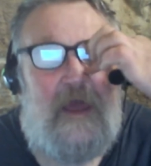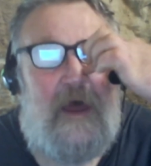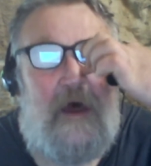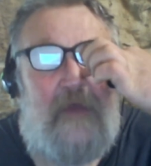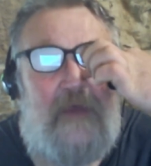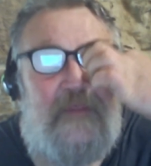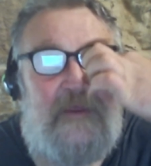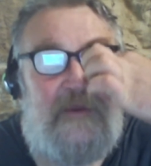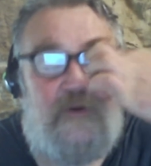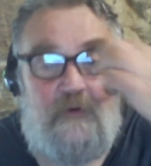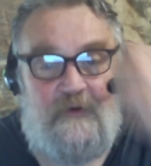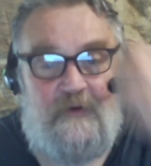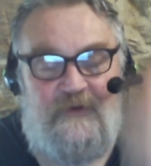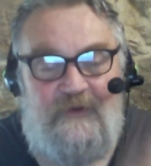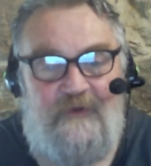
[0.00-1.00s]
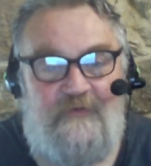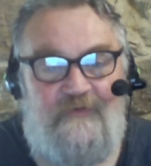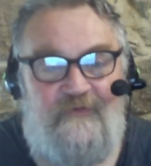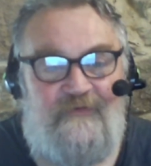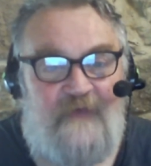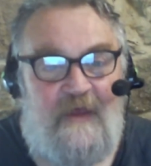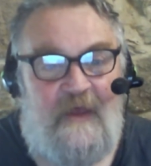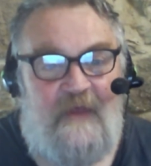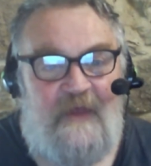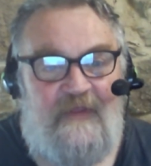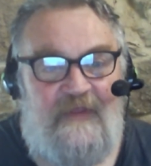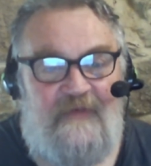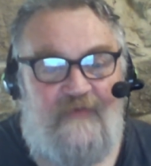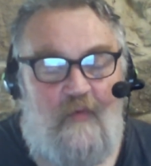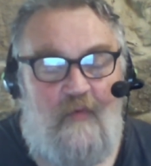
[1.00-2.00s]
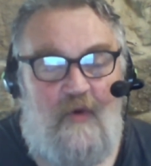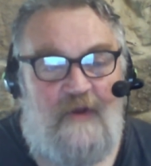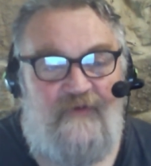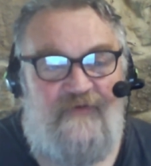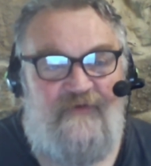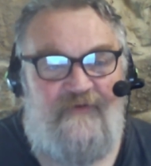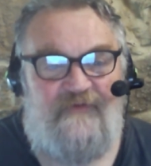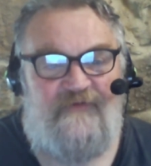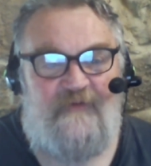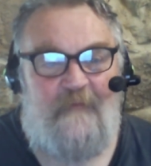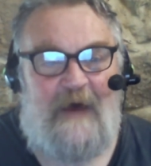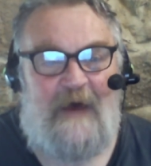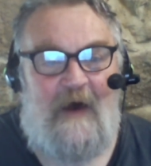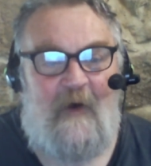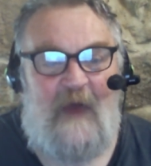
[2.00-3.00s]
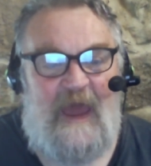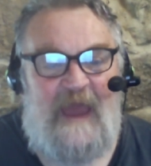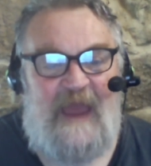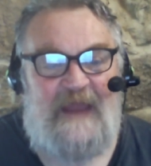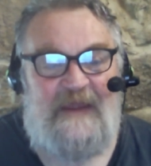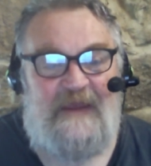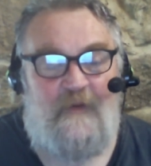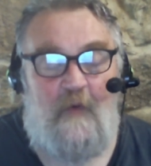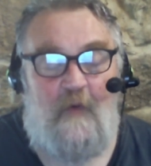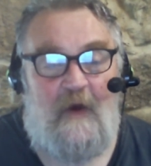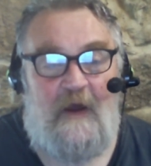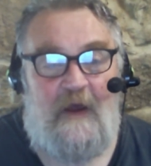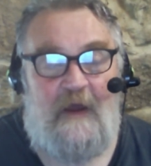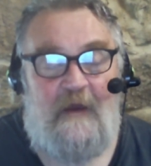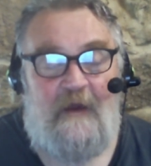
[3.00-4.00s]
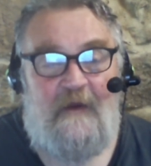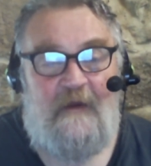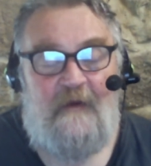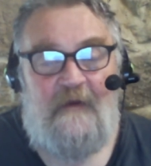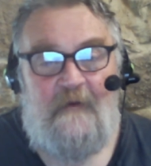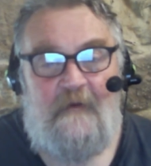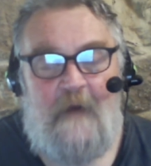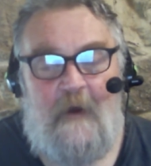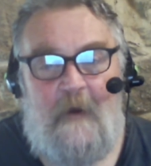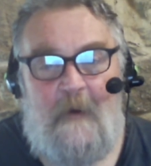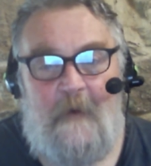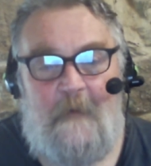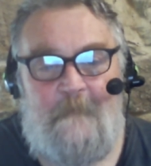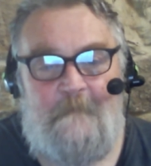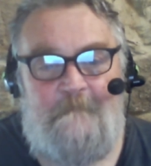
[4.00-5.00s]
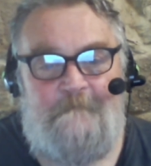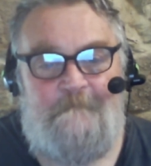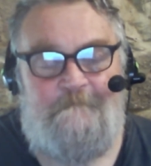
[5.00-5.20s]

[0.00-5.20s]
I think you could use this word just about anywhere. Um,